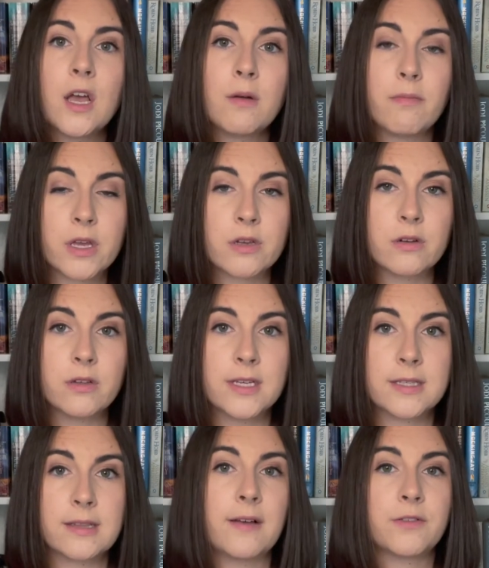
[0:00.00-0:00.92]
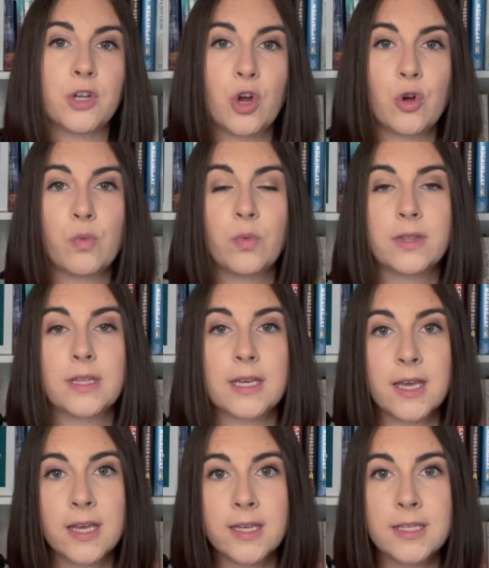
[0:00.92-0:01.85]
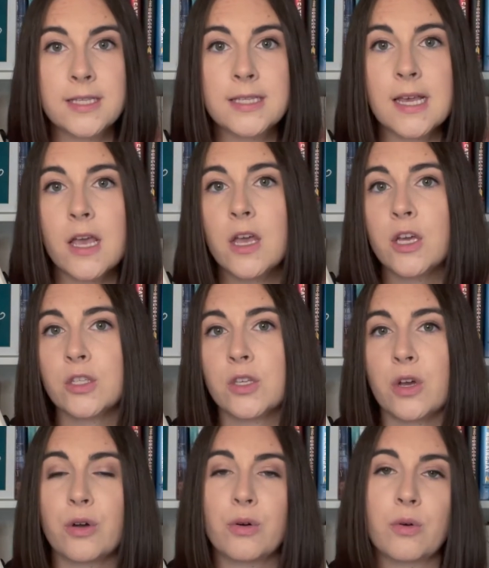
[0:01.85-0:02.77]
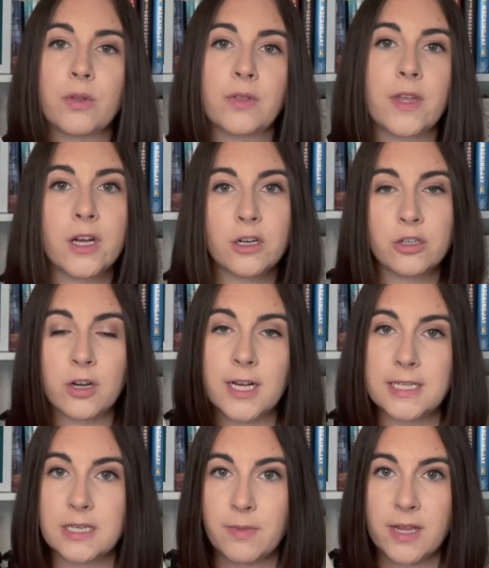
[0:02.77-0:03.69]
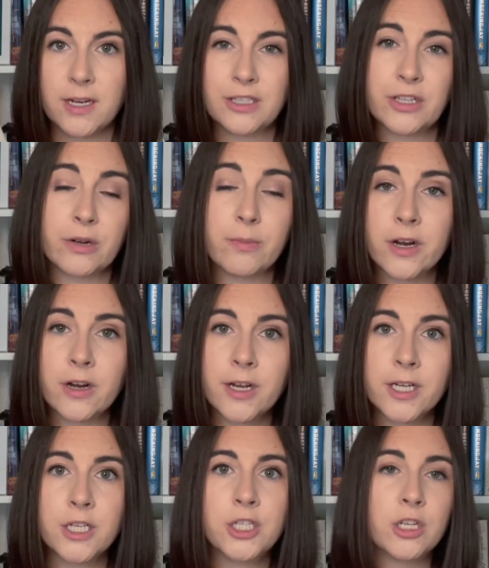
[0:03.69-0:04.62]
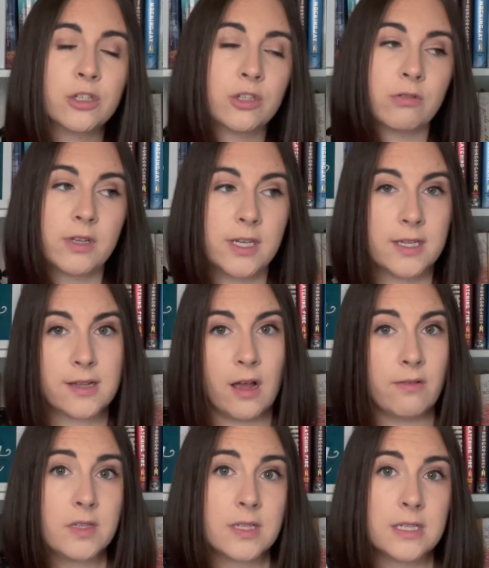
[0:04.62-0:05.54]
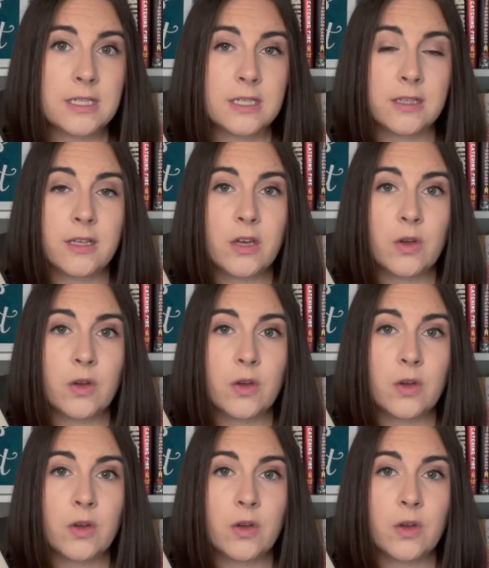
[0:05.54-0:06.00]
Michael is left home with the kids. So they are trying to manage their marriage. Jolene is obviously dealing